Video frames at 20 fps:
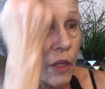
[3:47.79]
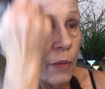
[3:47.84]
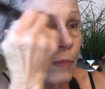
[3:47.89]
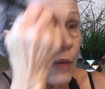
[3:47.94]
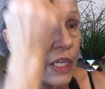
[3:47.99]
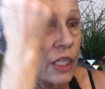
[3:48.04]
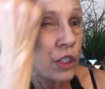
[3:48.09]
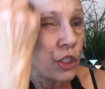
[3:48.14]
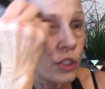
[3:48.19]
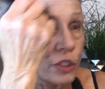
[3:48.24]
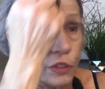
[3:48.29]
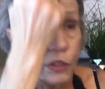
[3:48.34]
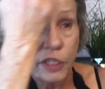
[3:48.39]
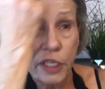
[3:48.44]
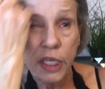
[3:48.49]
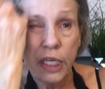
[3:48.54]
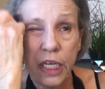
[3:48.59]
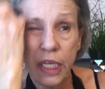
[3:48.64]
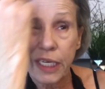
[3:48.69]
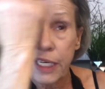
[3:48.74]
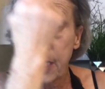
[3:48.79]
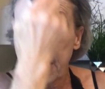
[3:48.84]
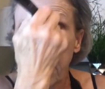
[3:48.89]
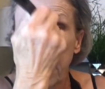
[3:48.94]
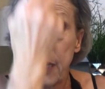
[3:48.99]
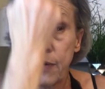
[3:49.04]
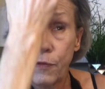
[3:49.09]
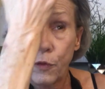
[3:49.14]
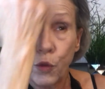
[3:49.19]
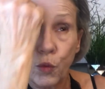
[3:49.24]
Make sure you get
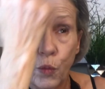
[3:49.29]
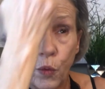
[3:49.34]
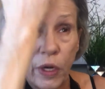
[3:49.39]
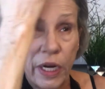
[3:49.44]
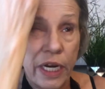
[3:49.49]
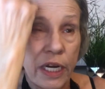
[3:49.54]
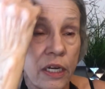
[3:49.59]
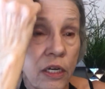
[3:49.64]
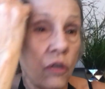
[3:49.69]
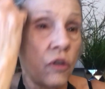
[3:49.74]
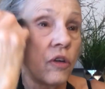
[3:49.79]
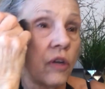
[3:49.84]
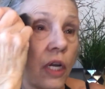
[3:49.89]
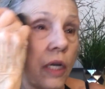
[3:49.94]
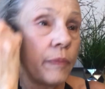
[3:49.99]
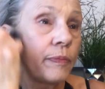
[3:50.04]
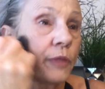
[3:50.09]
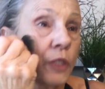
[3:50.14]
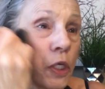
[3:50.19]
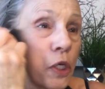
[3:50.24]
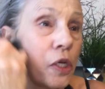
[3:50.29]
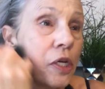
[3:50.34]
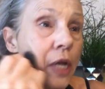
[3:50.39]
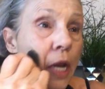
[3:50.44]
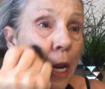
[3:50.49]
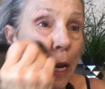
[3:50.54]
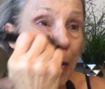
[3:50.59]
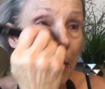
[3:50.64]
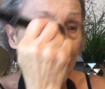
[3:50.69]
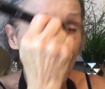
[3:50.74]
everywhere up to
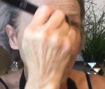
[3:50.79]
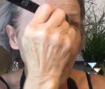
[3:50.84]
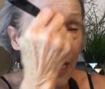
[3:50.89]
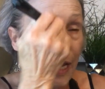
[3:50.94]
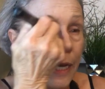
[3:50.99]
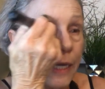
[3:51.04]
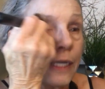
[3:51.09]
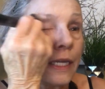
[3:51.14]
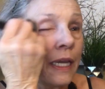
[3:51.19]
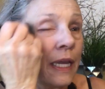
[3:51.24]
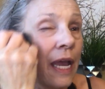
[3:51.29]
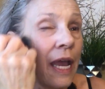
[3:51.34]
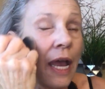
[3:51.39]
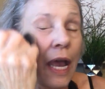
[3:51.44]
your hairline.